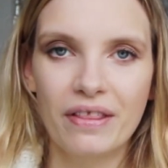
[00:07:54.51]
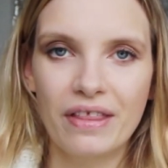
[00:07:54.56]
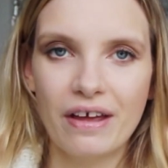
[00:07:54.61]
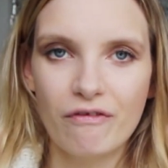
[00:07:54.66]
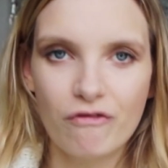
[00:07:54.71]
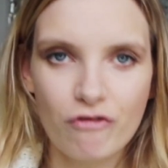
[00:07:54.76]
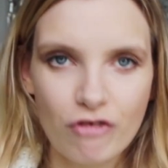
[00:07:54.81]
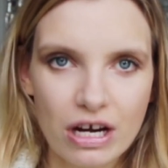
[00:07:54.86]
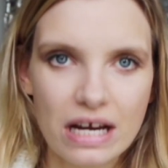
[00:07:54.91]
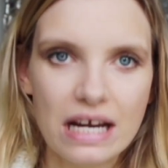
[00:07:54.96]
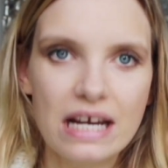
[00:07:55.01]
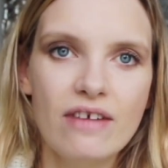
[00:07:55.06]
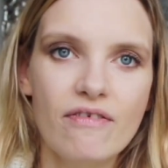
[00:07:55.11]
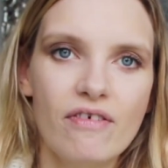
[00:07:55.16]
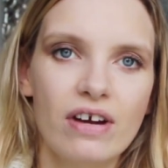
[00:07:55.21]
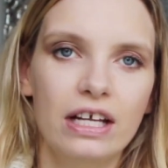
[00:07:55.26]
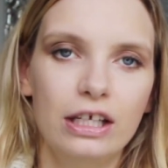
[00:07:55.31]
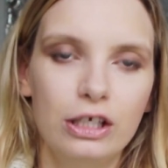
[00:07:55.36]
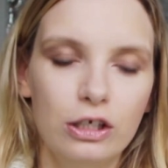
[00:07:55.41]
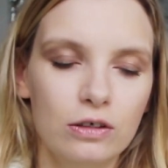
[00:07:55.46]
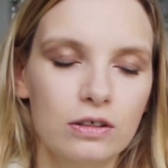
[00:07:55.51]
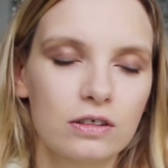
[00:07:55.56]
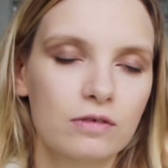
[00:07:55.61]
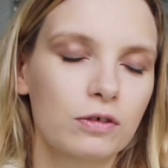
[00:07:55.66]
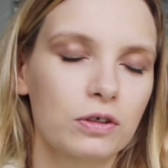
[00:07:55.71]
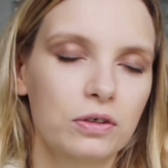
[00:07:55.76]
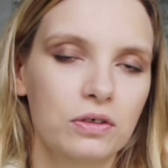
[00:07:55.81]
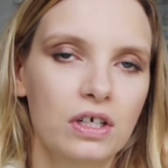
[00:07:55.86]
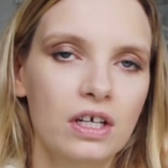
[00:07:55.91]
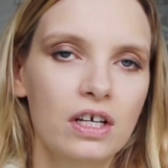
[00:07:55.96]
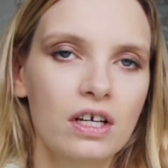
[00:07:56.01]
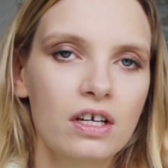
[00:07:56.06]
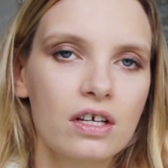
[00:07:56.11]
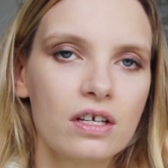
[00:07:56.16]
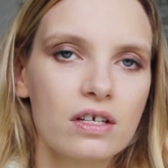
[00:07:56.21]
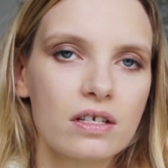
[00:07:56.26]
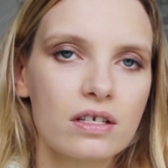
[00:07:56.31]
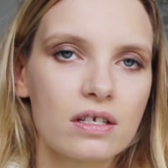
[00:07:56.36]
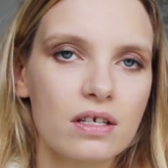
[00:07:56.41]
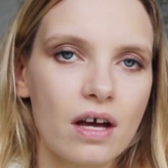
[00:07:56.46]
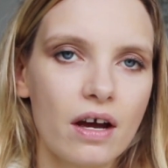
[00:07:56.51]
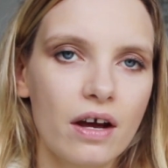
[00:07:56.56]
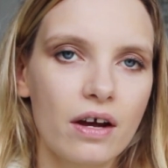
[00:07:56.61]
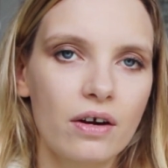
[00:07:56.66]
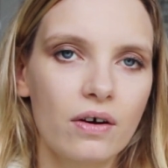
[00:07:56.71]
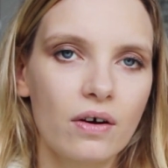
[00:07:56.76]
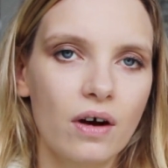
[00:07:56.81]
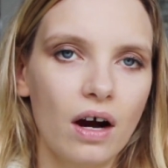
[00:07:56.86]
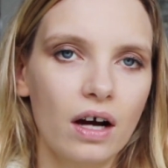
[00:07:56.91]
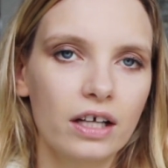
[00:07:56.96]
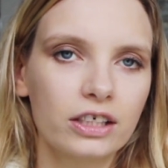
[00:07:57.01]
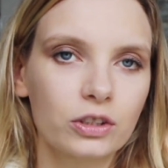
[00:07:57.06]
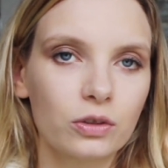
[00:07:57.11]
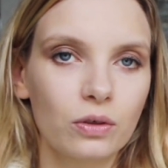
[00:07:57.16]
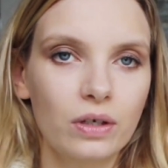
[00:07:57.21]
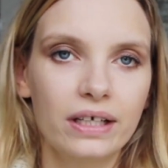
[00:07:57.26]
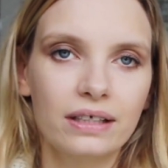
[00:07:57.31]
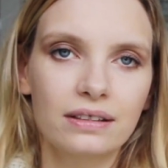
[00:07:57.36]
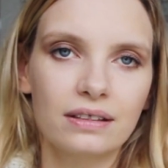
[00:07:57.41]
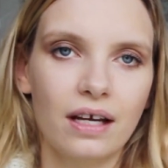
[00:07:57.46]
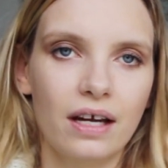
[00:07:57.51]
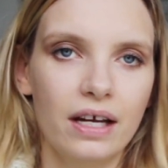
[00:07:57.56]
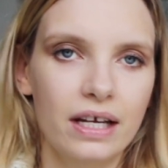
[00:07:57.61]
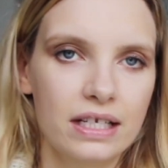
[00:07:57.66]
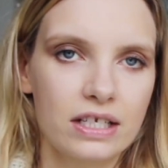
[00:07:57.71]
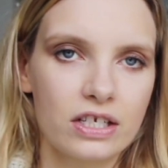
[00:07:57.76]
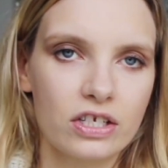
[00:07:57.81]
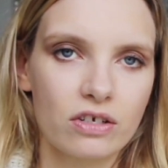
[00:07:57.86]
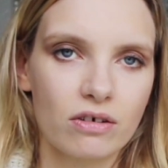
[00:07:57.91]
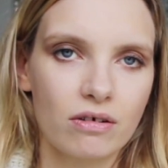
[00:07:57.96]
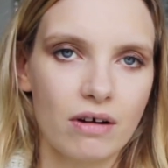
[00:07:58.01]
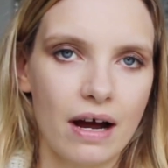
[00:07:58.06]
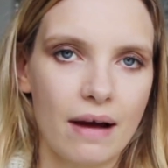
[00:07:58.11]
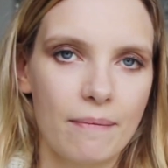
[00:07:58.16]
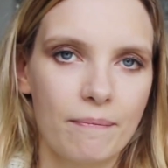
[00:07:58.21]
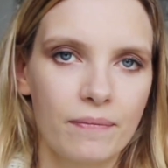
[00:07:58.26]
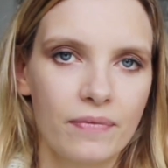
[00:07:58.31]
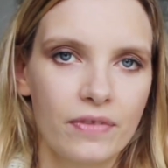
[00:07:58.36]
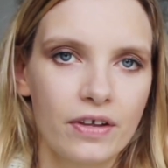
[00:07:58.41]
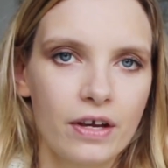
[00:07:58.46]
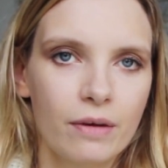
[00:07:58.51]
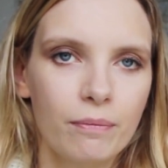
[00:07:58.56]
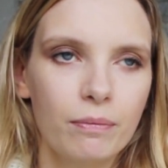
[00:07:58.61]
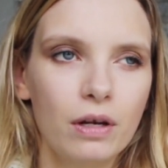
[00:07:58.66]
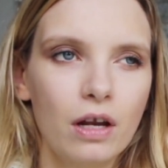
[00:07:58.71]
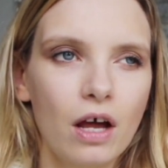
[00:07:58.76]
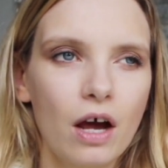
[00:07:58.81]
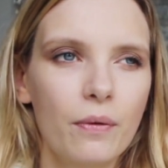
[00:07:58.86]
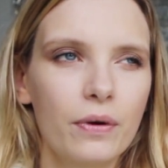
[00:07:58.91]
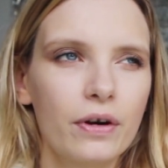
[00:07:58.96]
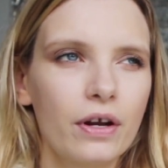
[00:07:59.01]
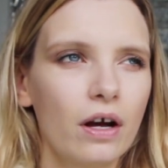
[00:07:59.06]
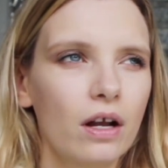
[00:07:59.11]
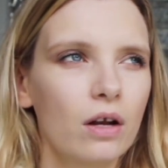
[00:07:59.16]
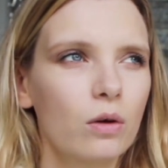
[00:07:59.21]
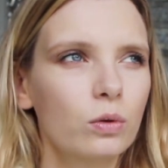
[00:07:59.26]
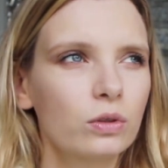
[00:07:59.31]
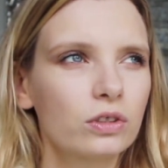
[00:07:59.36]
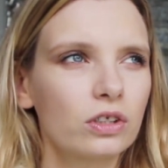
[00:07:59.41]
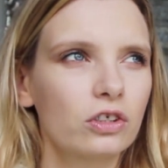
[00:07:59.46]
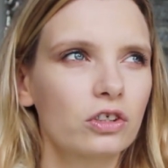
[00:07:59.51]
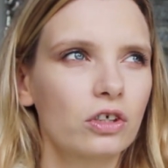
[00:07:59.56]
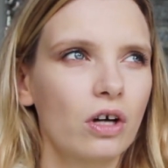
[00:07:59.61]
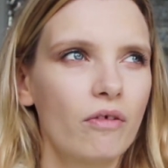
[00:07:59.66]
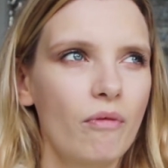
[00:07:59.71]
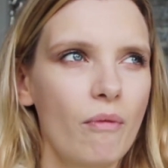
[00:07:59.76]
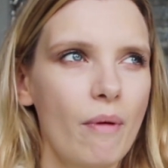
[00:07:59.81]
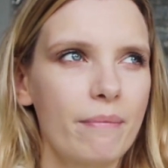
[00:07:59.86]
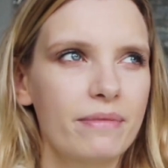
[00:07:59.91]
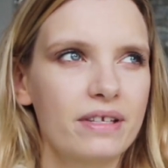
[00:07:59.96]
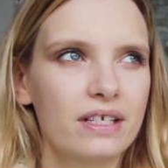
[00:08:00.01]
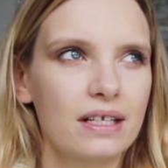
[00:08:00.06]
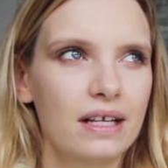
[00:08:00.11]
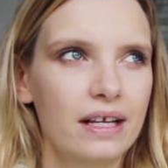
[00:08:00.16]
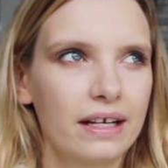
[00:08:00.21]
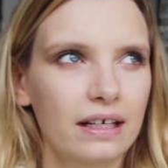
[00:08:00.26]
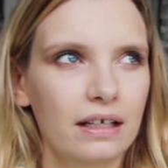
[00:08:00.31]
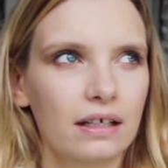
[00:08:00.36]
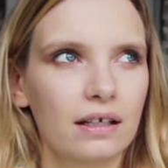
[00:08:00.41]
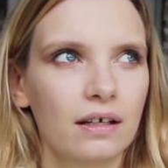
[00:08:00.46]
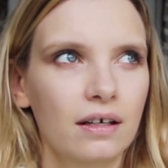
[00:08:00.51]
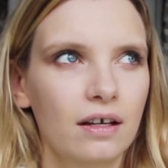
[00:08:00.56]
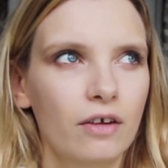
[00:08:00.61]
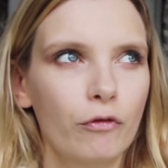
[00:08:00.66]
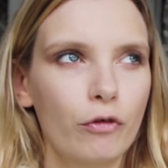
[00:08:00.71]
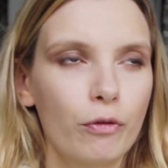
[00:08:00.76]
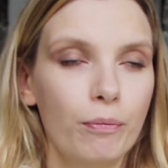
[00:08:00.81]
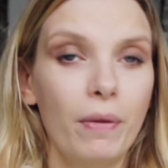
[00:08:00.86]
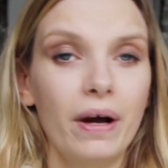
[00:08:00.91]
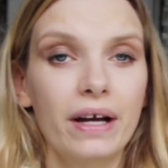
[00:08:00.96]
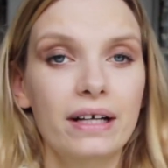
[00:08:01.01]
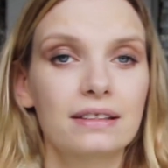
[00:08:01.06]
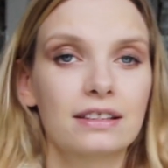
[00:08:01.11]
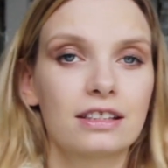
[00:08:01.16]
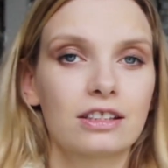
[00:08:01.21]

And they're really, really useful. So I shall link to her Instagram below. And I'll also try and remember to link from my